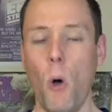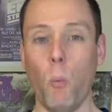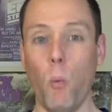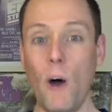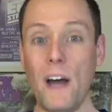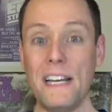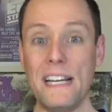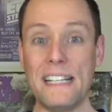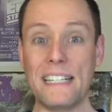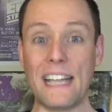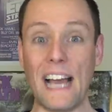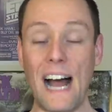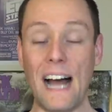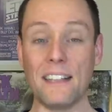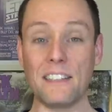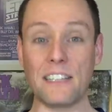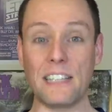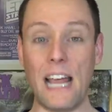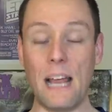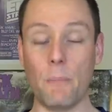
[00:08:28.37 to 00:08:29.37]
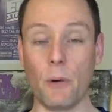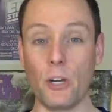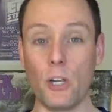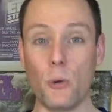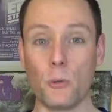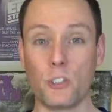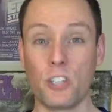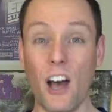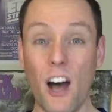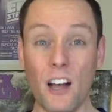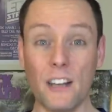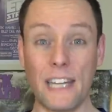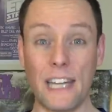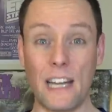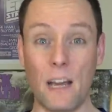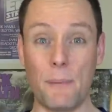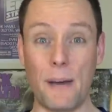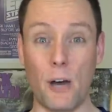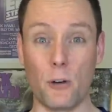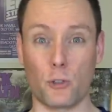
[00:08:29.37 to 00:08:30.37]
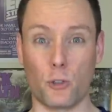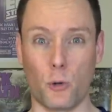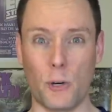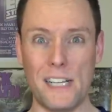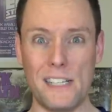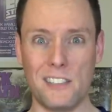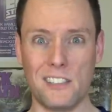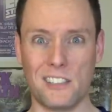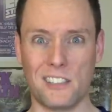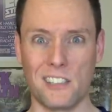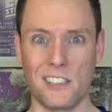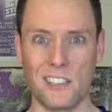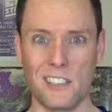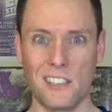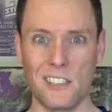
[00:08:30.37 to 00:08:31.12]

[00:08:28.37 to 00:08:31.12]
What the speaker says: What in God's name are you talking about, Chris?